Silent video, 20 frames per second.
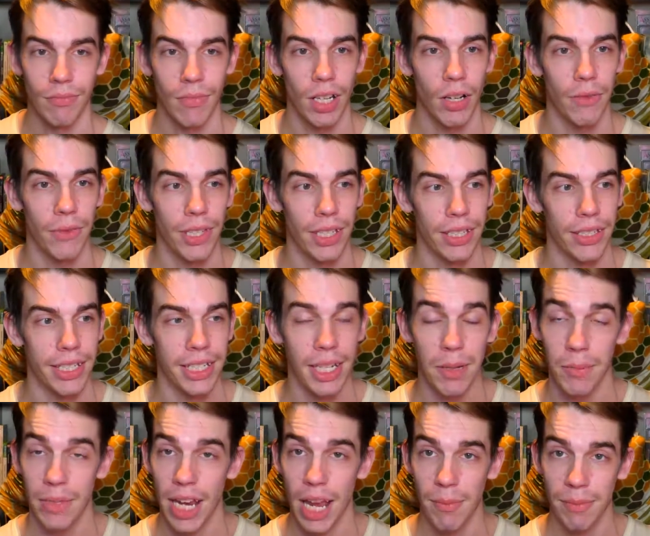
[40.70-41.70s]
the
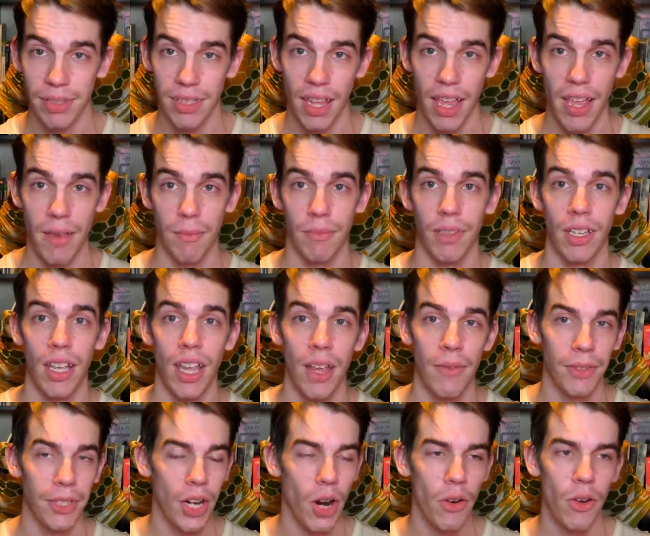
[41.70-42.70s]
Tim Tam Slam.
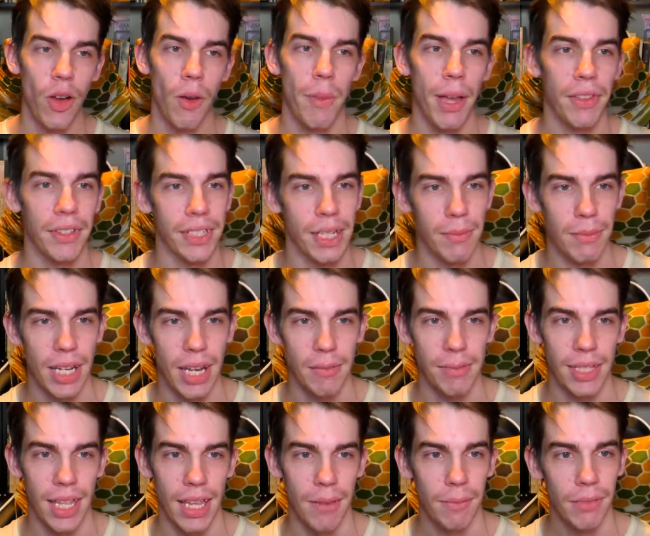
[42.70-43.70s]
If you don't know about the Tim Tam
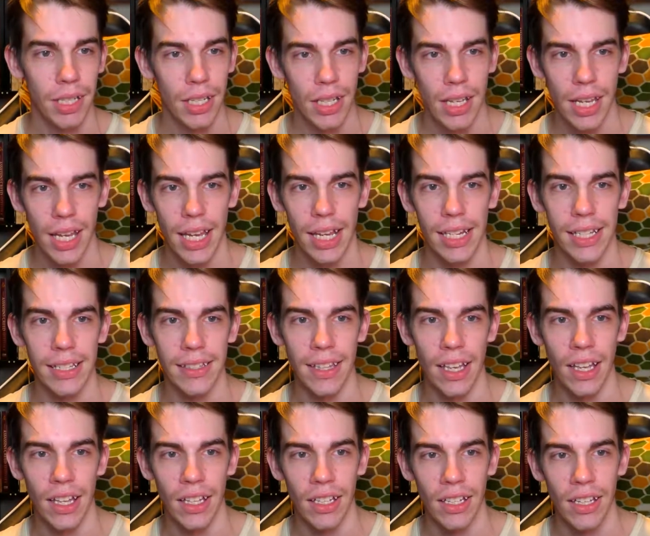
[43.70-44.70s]
Slam, it is
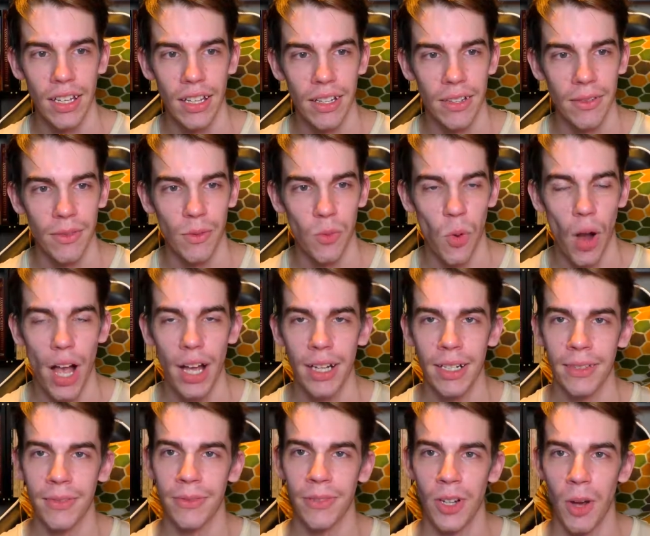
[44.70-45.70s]
a
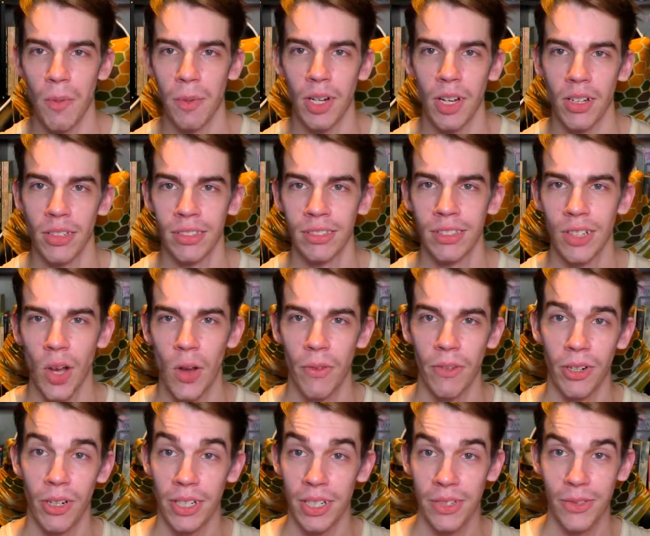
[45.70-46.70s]
wide phenomenon
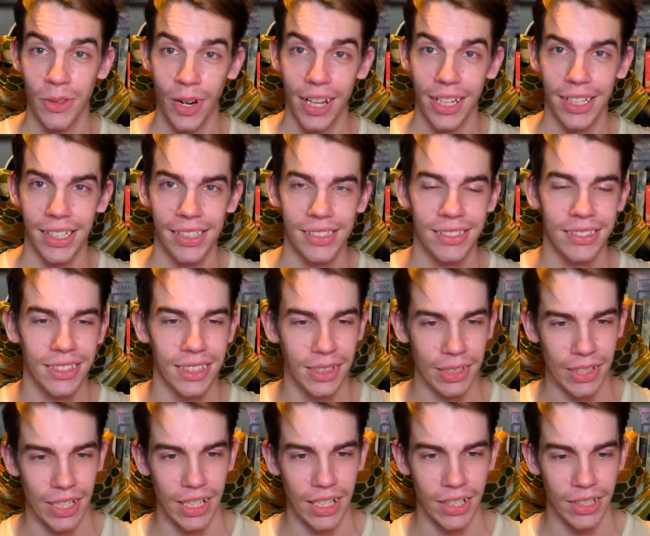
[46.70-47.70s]
over in Australia
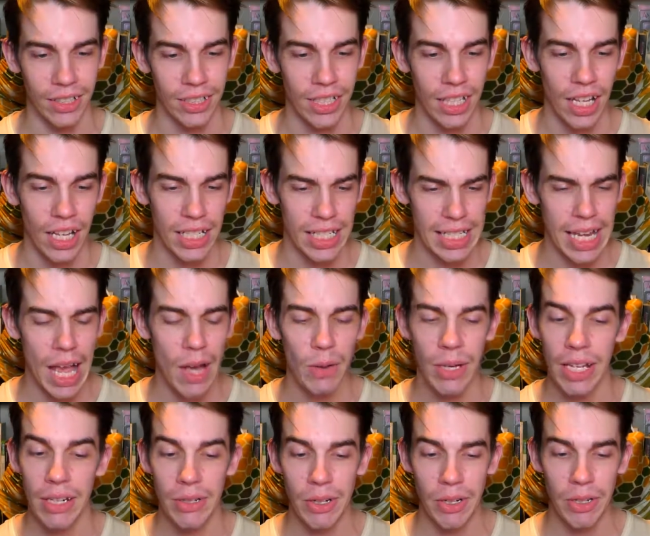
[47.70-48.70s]
and down
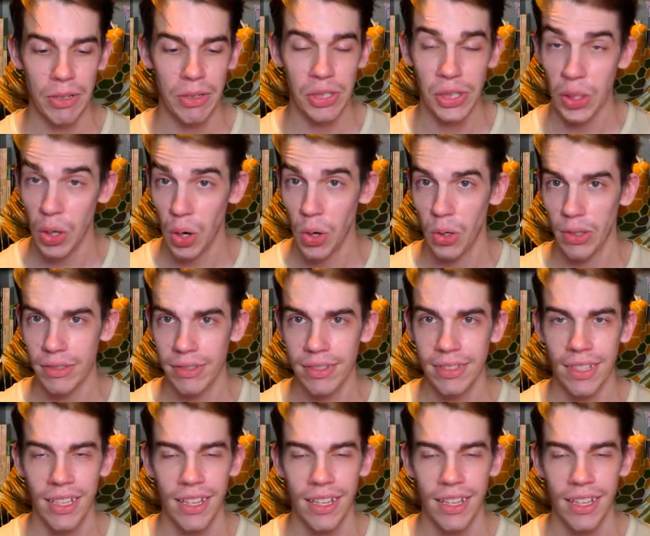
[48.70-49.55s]
under shores.